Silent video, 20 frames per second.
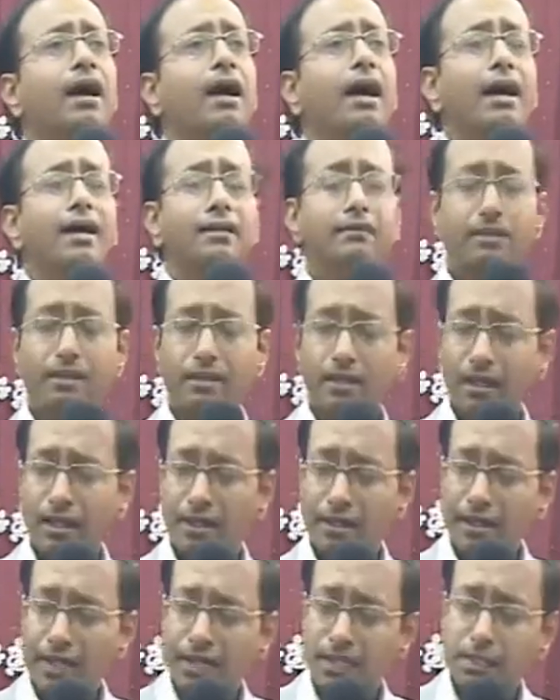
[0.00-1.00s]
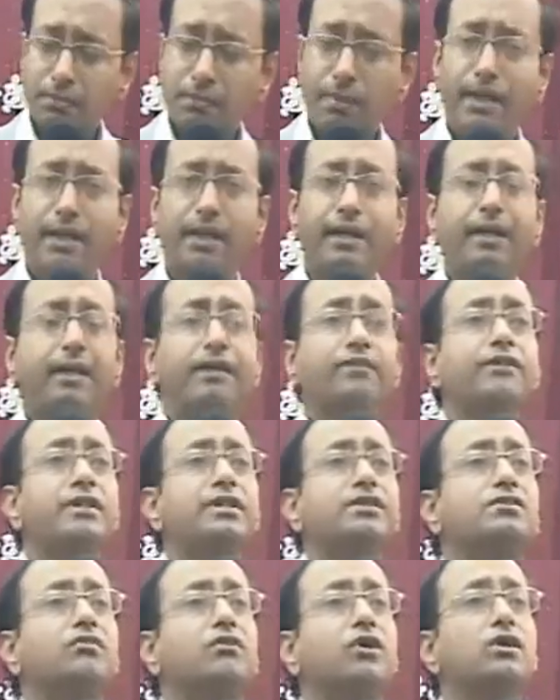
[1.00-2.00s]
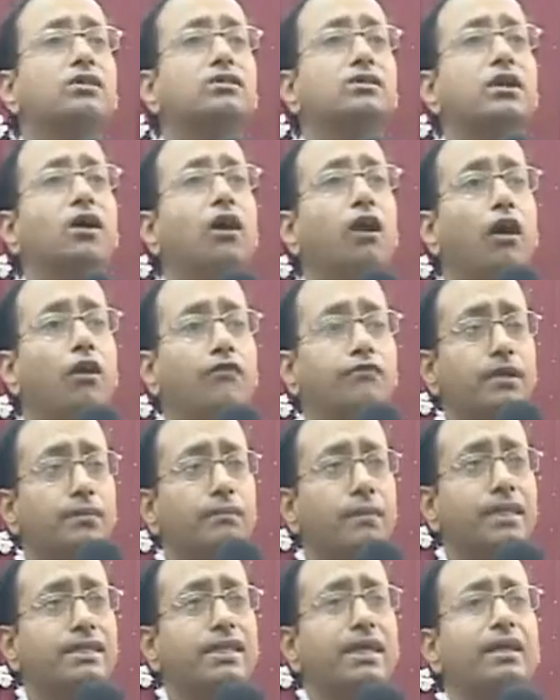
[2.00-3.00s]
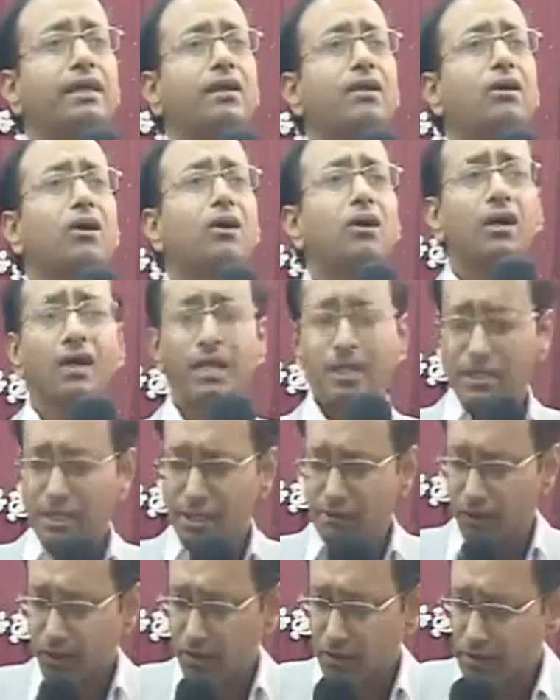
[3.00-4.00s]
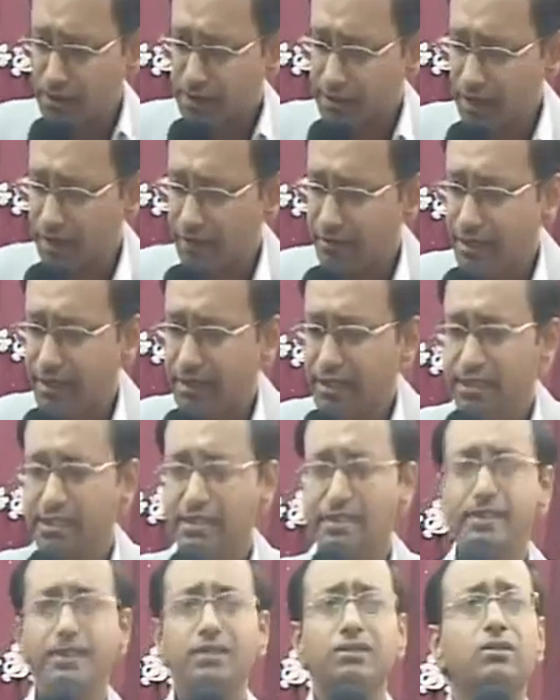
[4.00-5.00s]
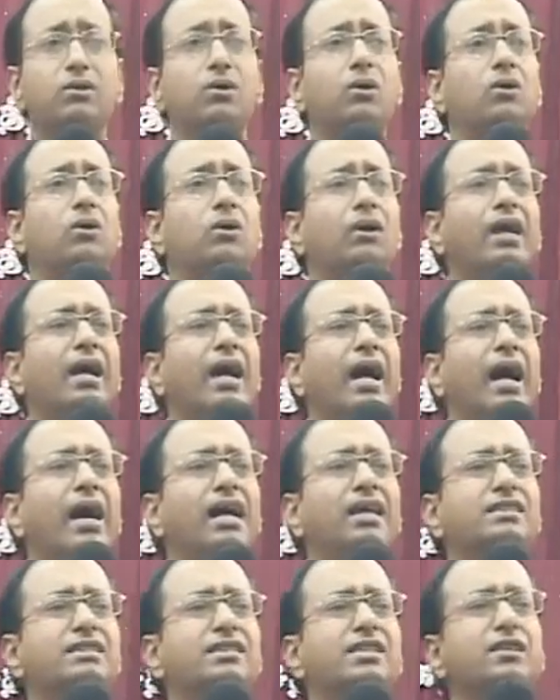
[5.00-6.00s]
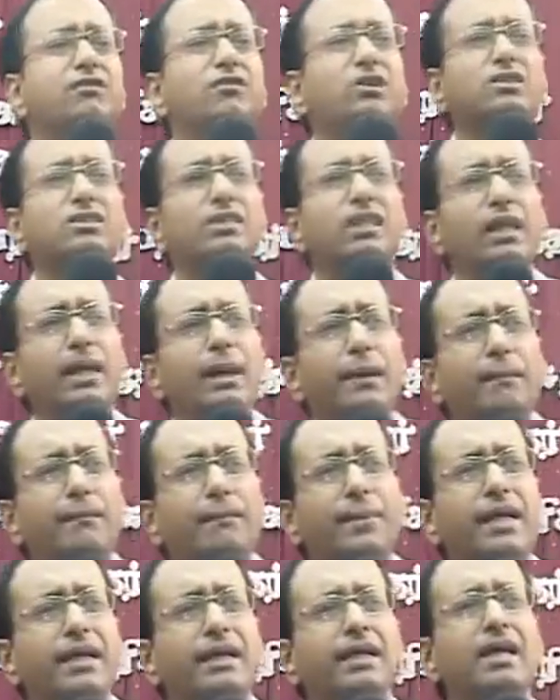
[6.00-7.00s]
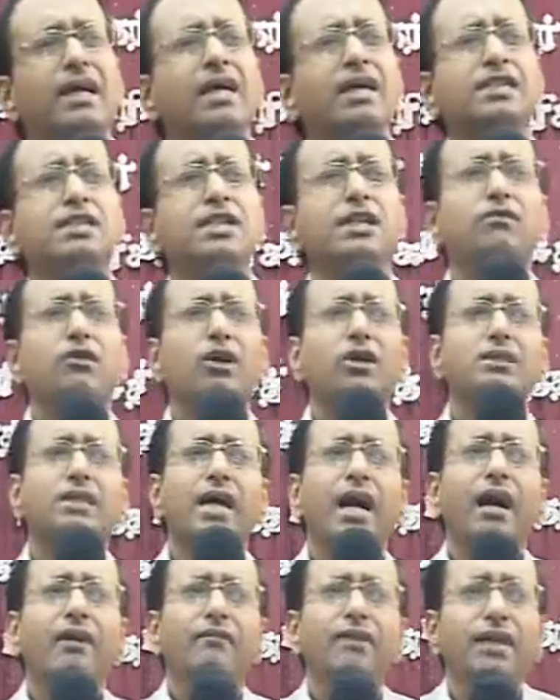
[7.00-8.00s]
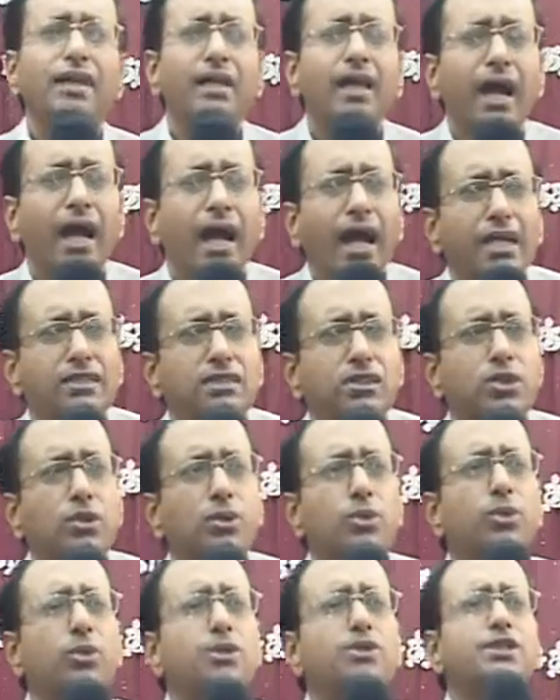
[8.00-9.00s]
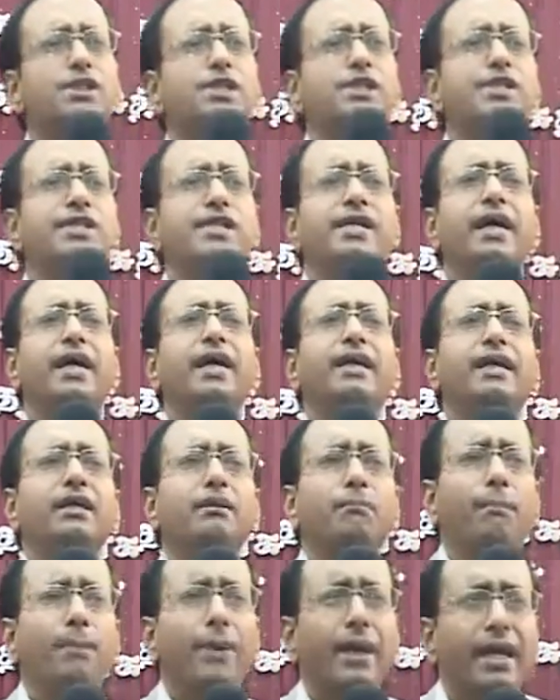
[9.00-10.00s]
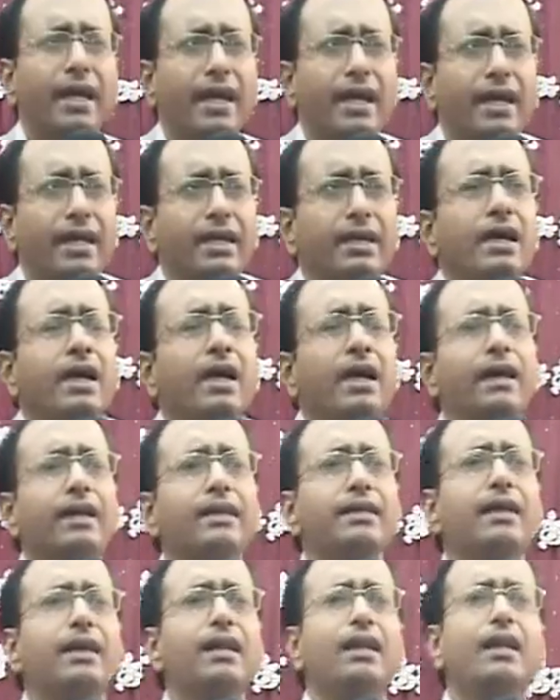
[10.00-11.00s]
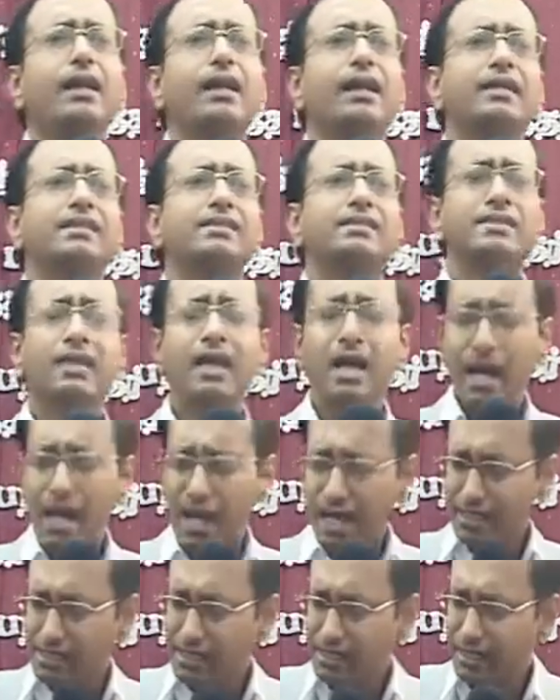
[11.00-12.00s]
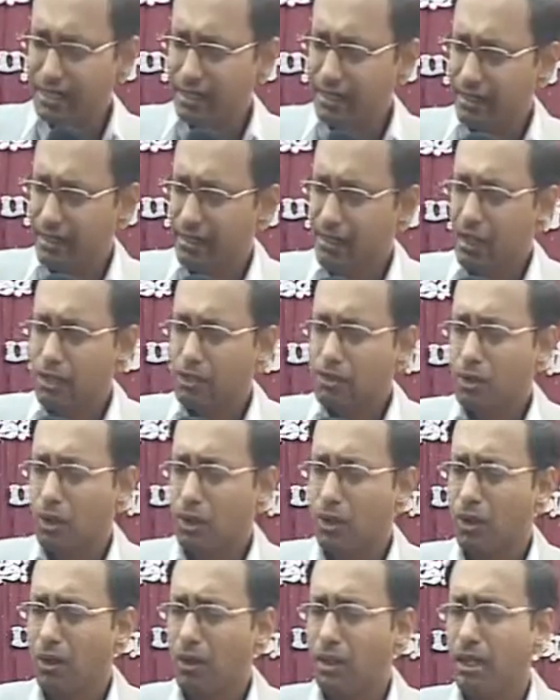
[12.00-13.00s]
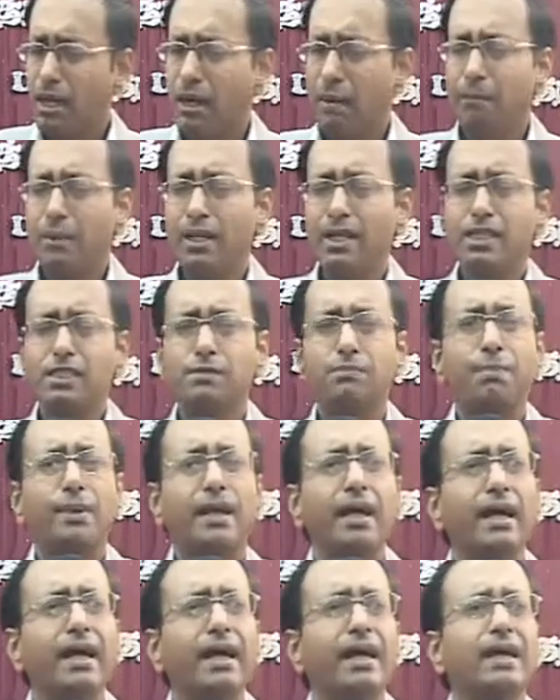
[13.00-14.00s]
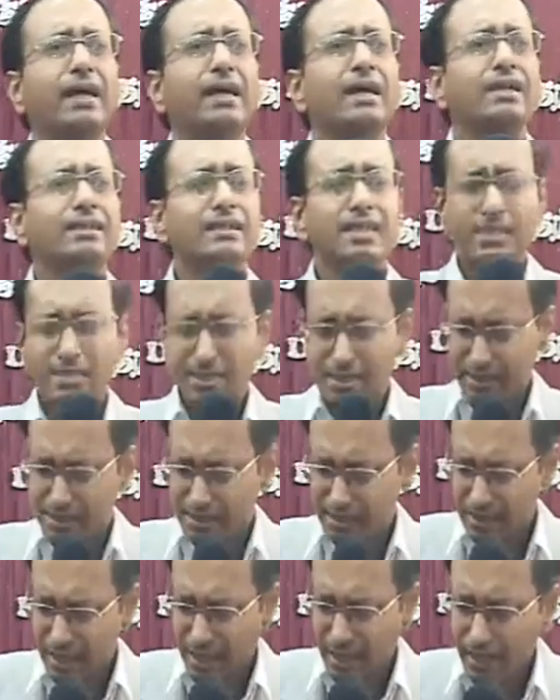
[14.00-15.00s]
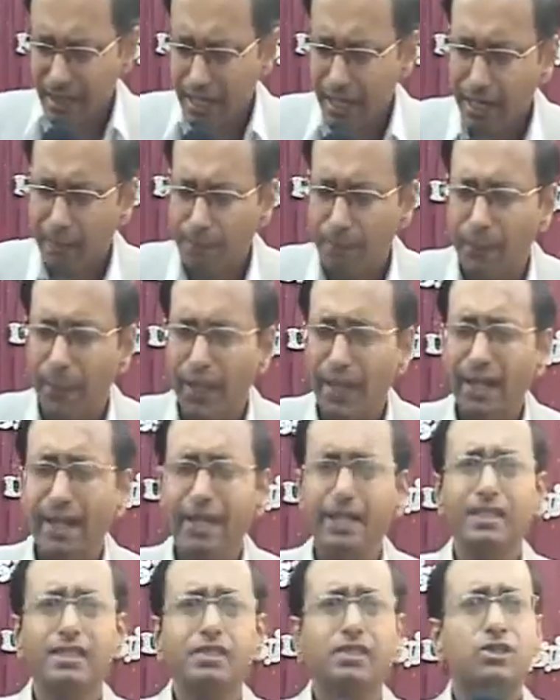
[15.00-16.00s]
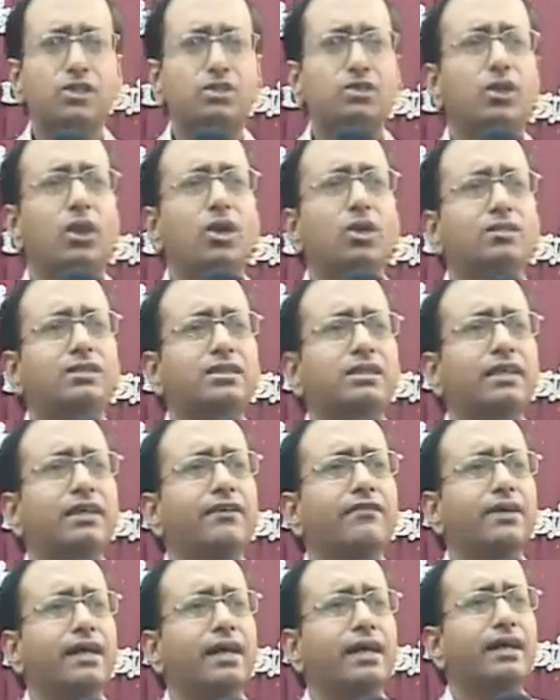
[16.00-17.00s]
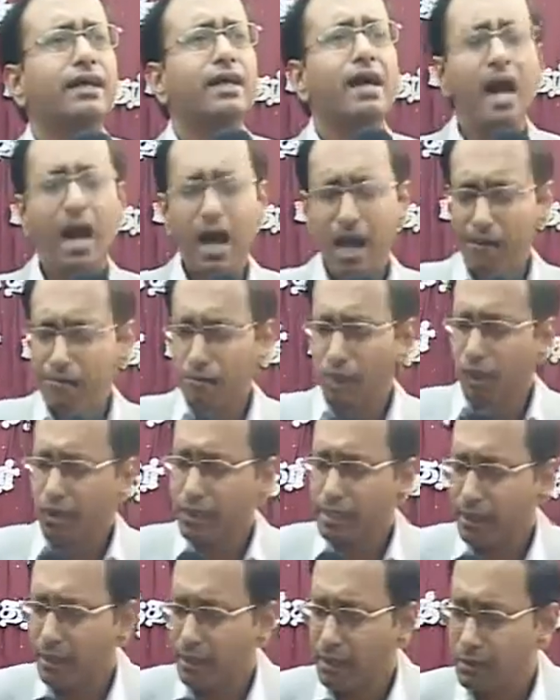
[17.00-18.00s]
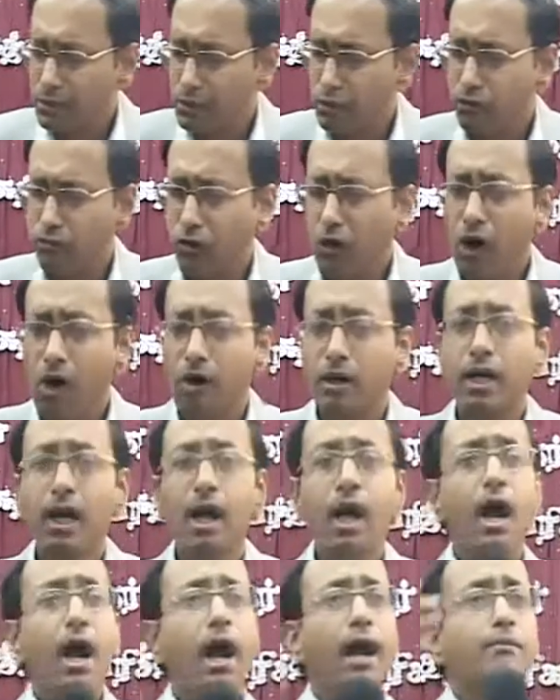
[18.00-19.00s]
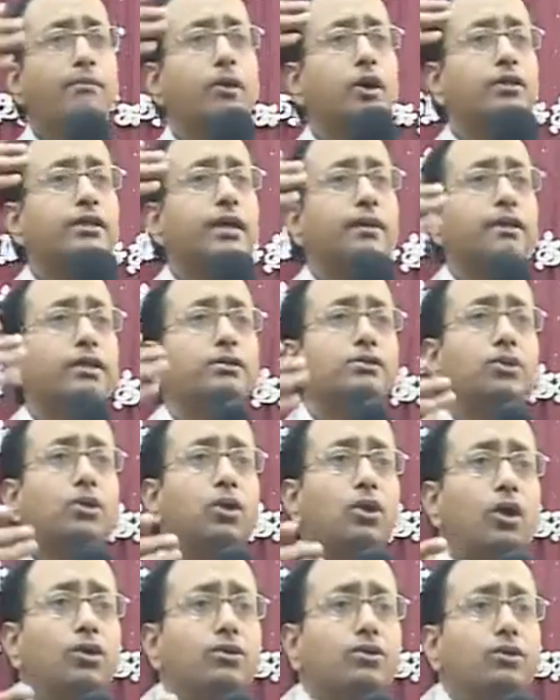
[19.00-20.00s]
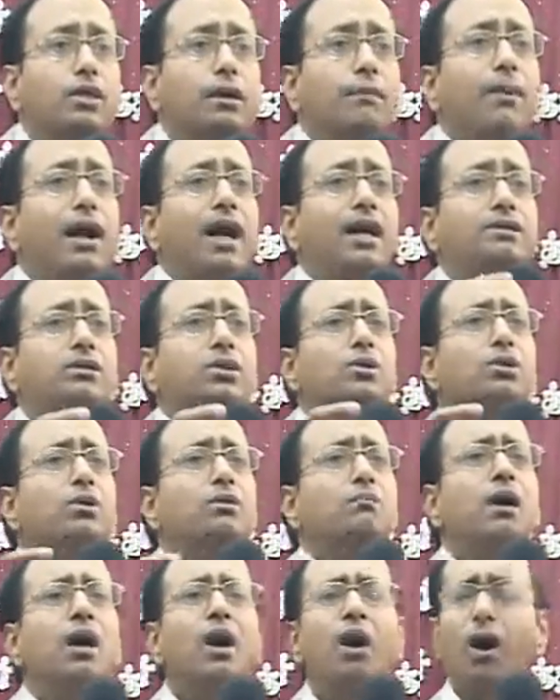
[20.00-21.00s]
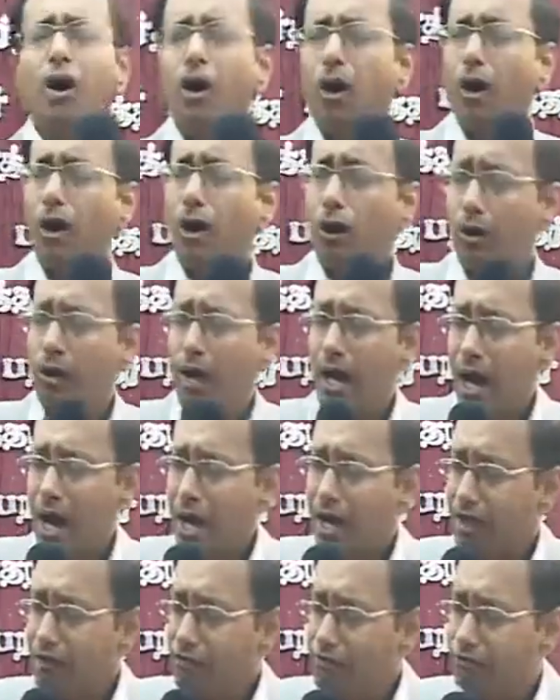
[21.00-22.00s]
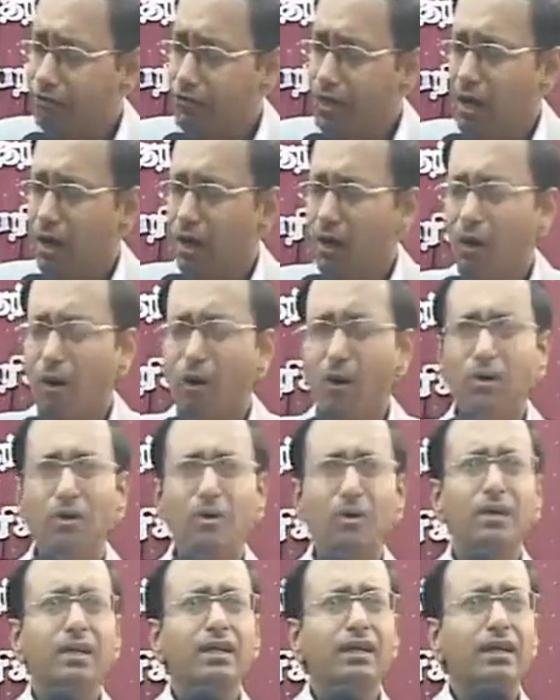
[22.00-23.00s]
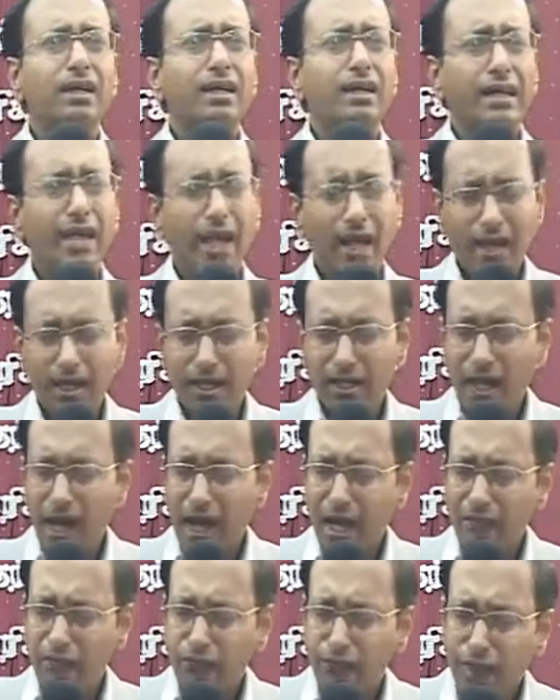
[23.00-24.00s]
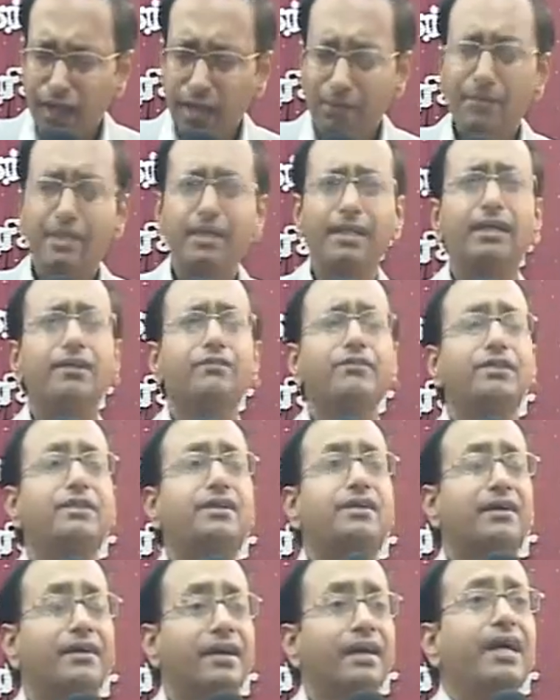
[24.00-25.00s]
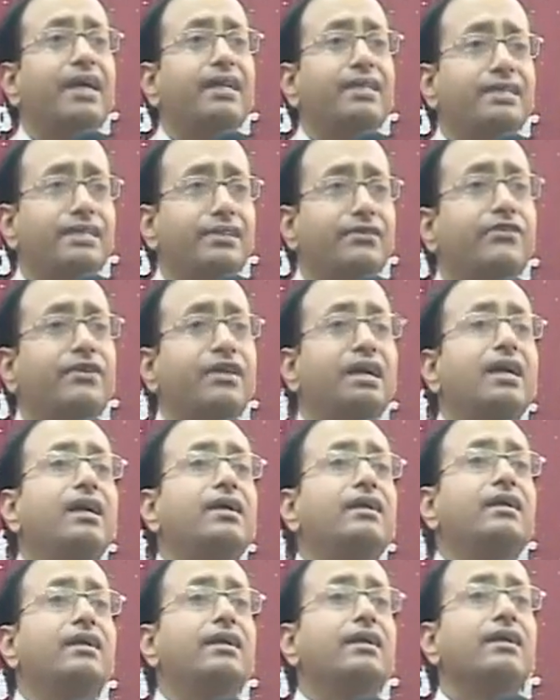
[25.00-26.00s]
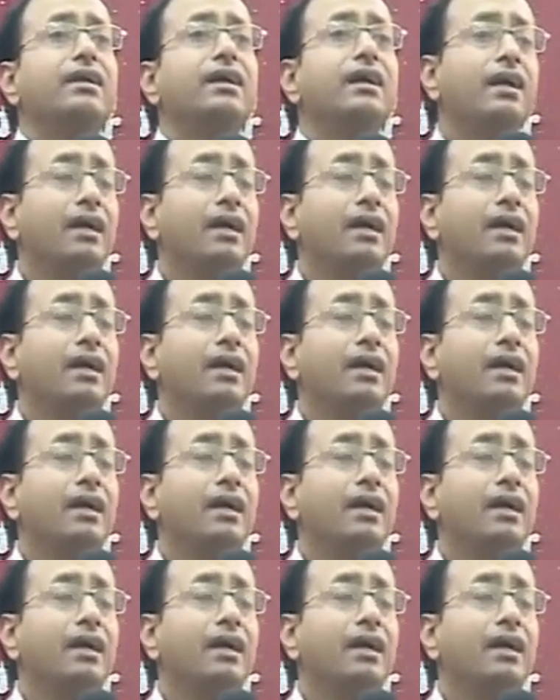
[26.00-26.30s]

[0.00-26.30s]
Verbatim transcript: And Next prayer request was of the mother-in-law. She was 70 years old and she was limping. She was having excruciating pain in her legs and she told, please pray. This leg pain is so severe. I'm not able to walk. I'm not able to go to the bathroom. Oh, I have, oh, I have come here with great difficulty.